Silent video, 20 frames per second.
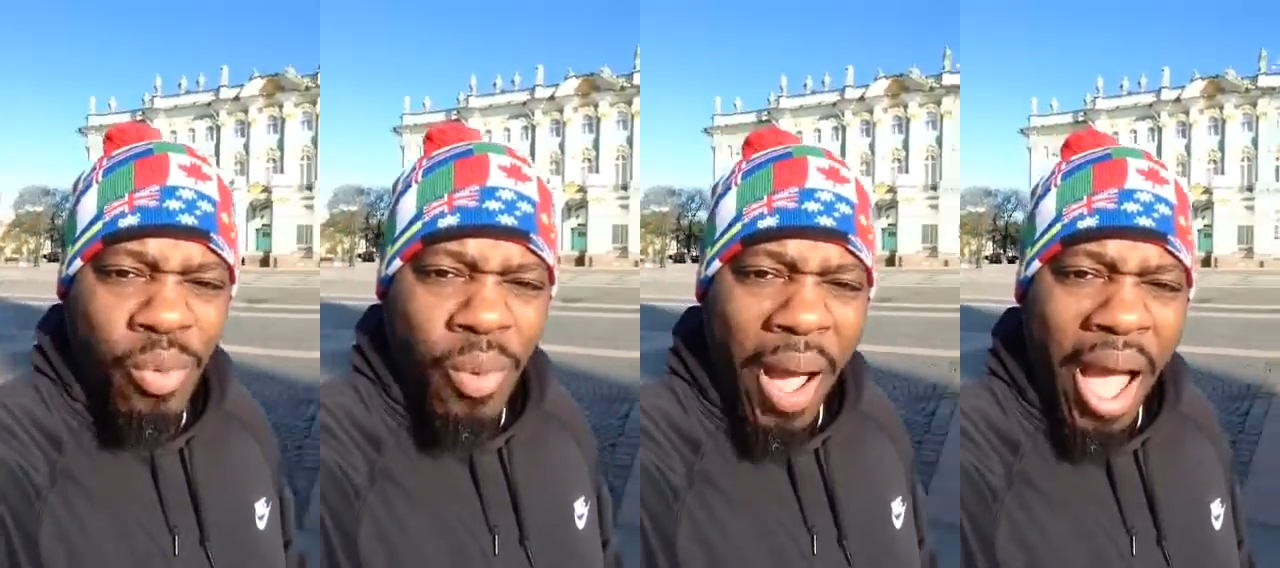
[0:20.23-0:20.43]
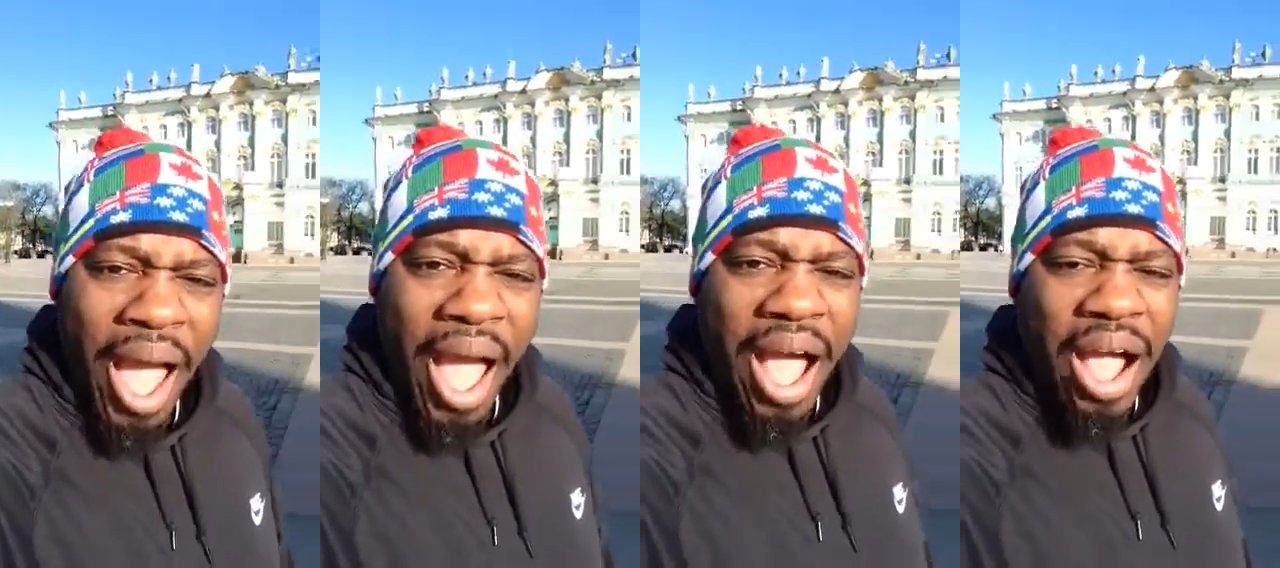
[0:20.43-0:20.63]

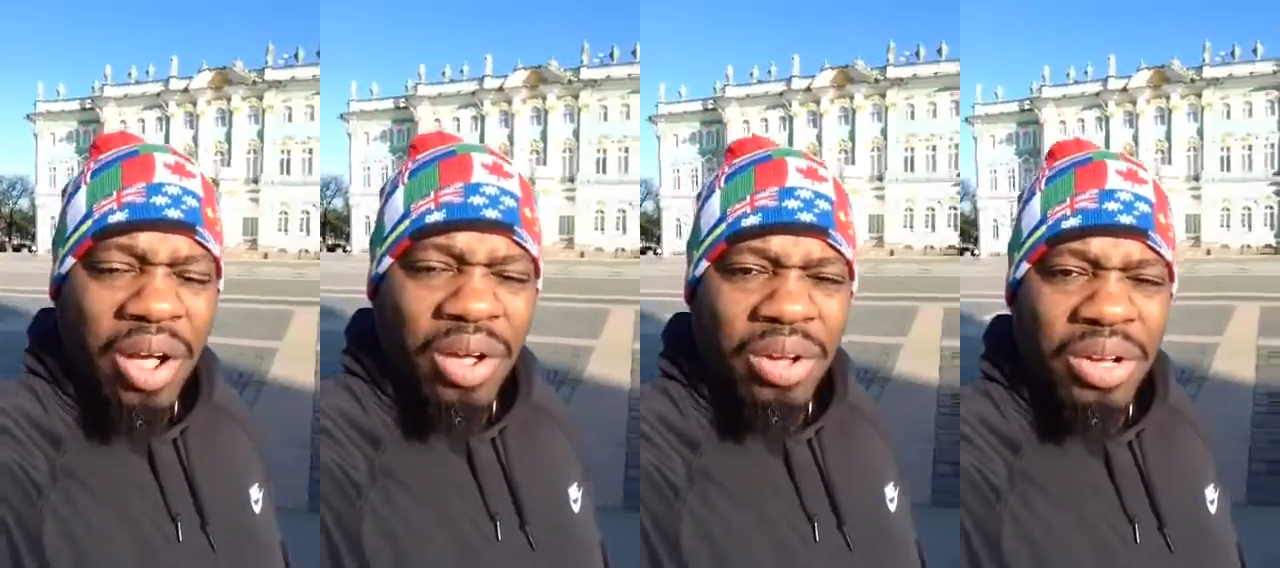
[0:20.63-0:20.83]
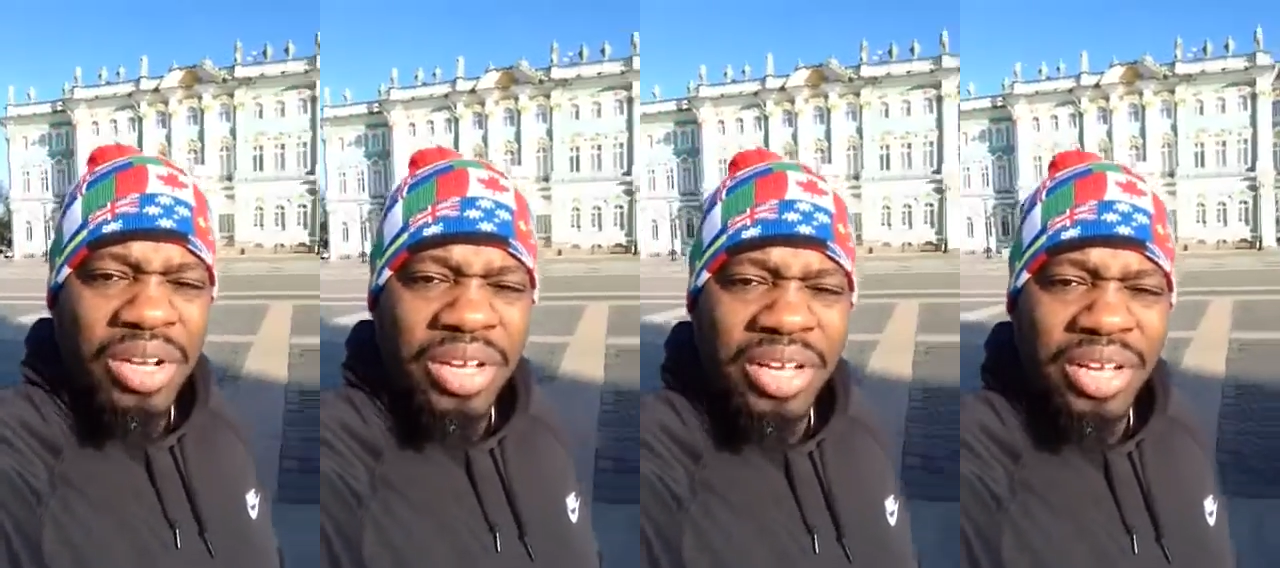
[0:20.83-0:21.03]

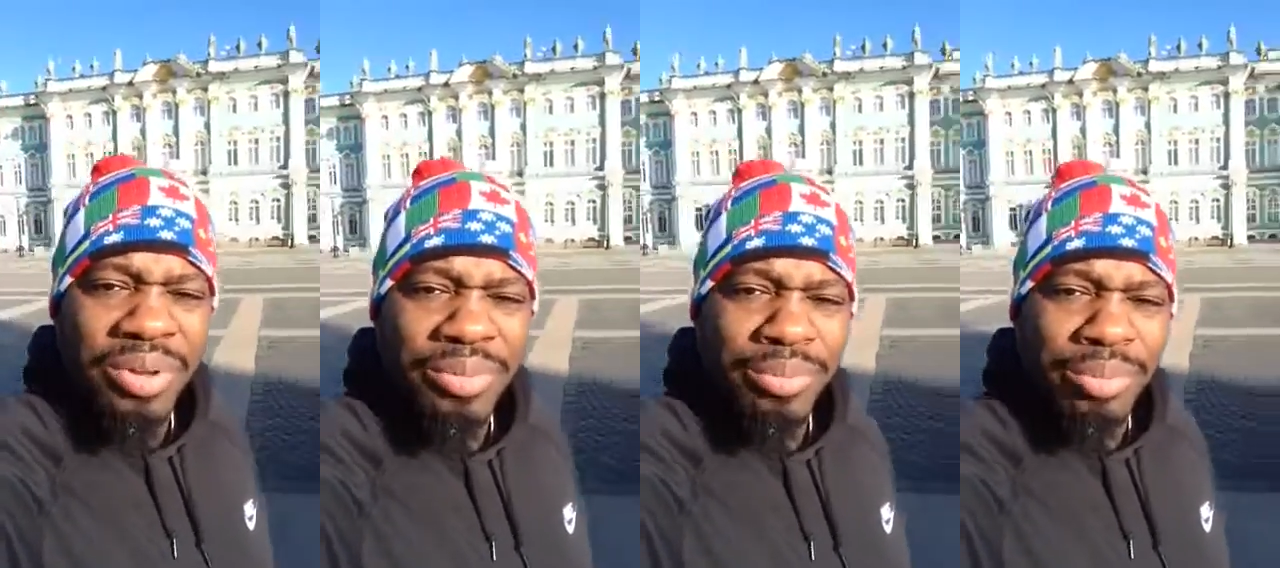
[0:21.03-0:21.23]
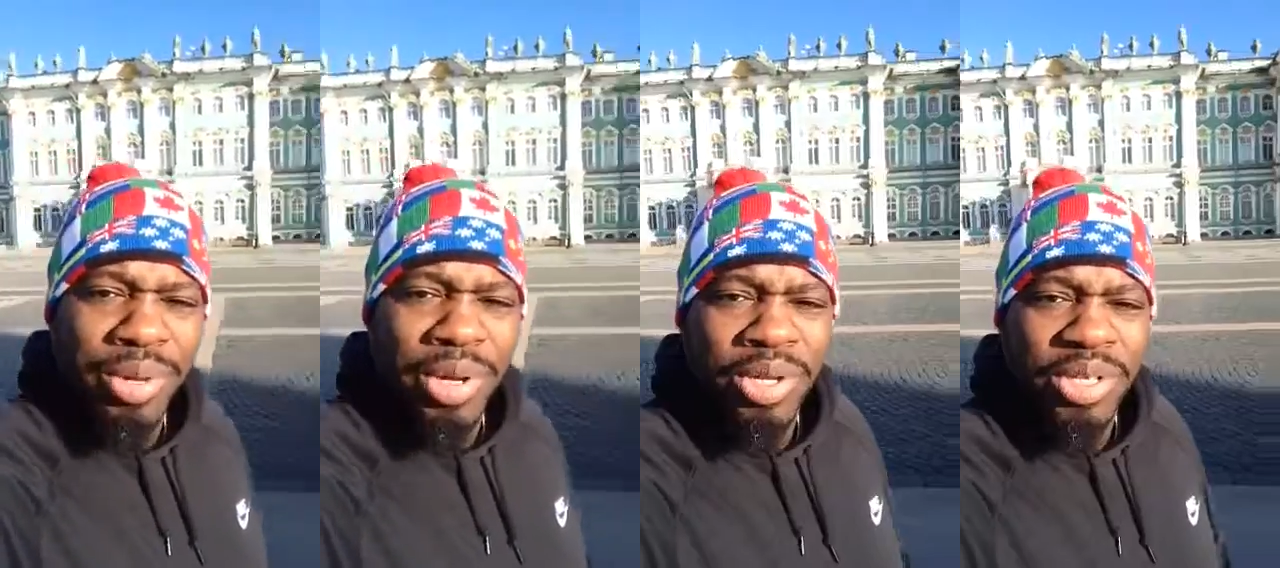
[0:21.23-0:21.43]
Wow. Look at
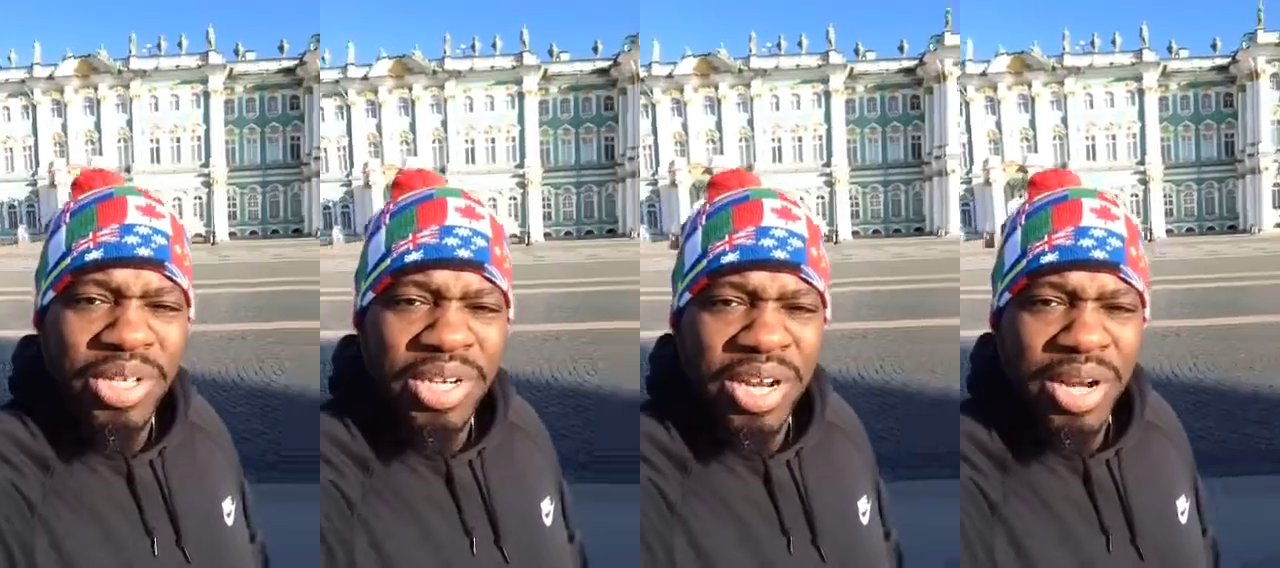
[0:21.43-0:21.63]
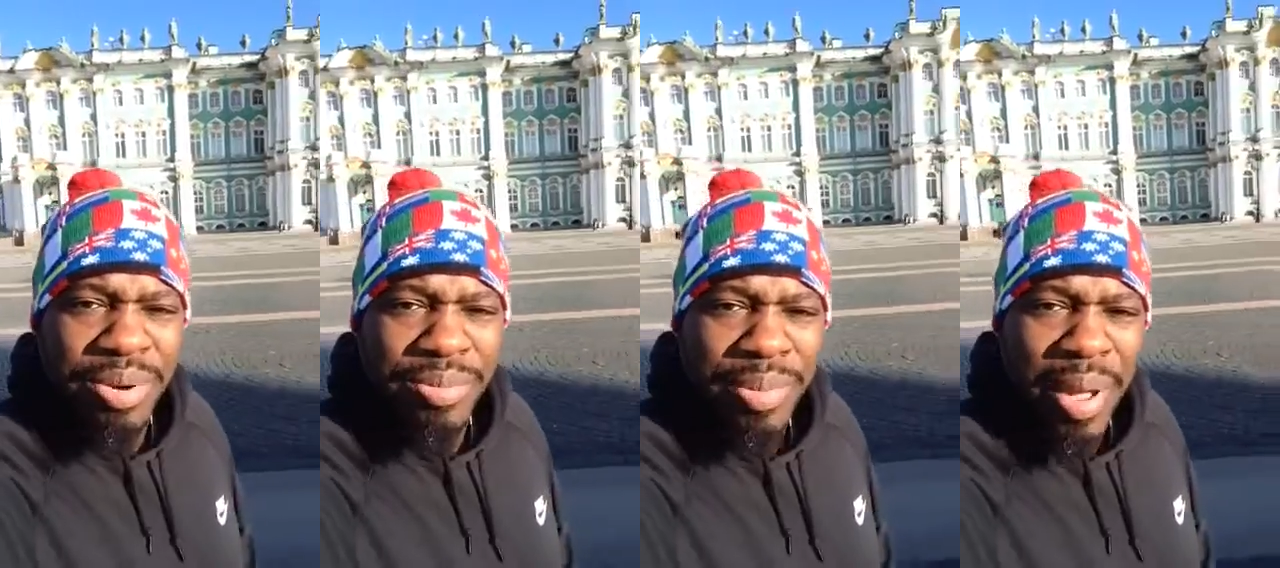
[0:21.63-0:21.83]
the
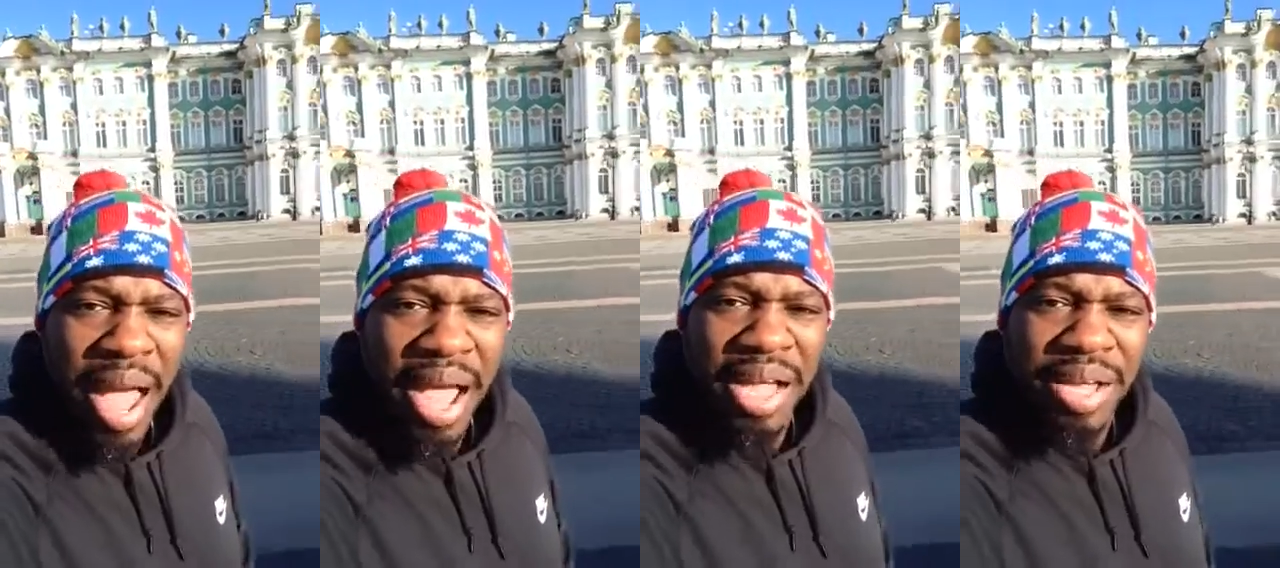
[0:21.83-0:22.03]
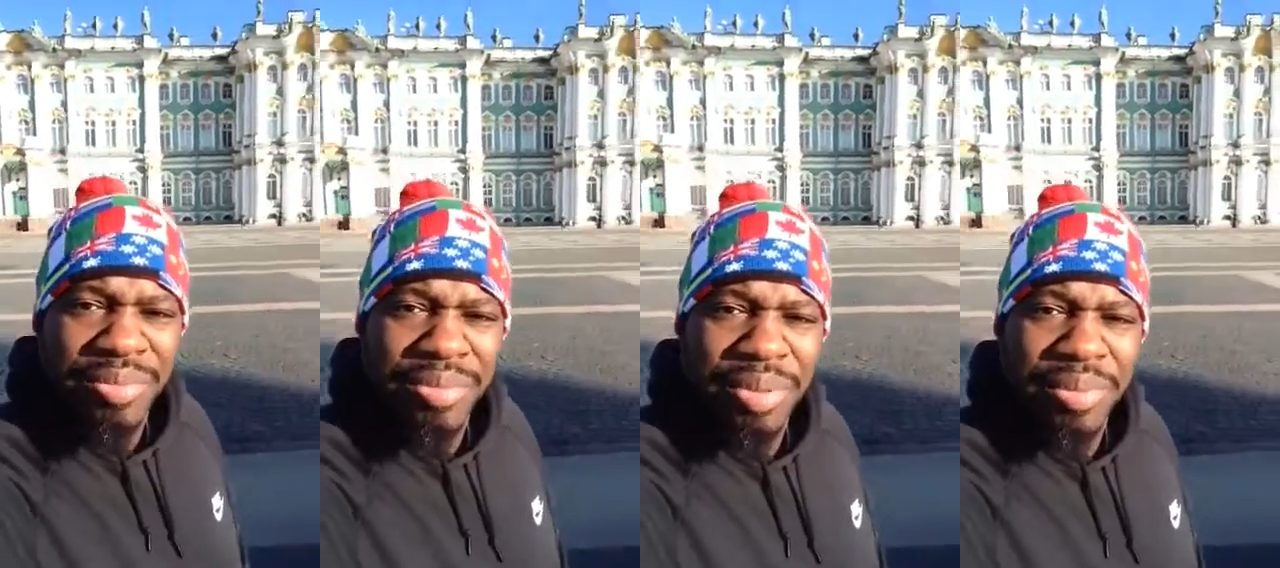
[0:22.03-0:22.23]
building in the
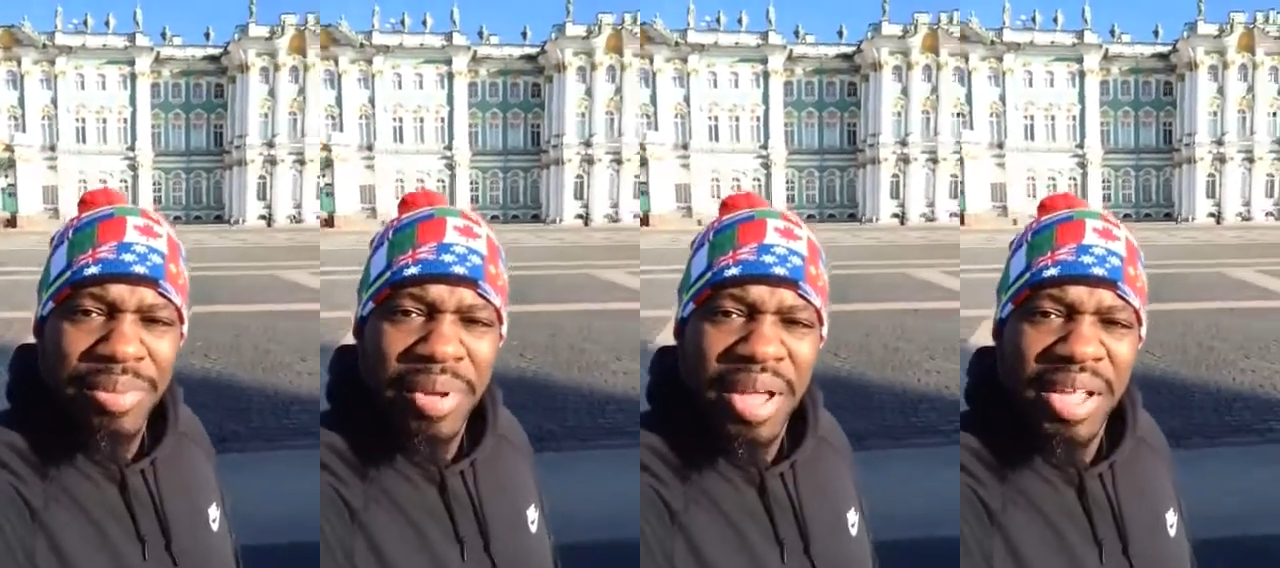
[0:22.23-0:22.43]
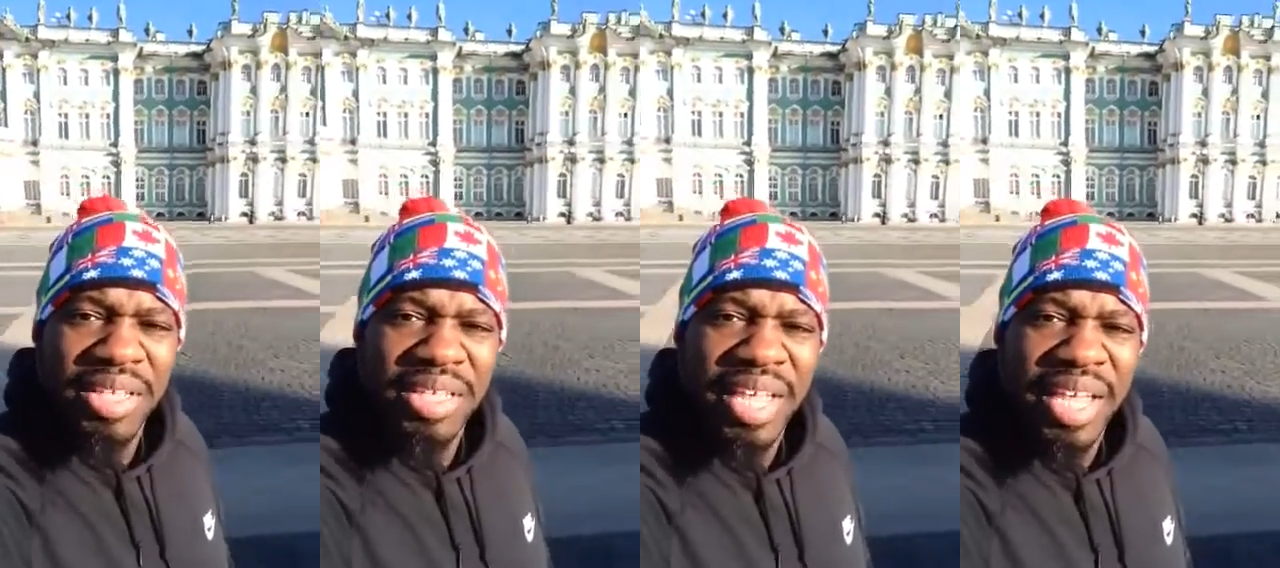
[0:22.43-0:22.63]
back of me, man.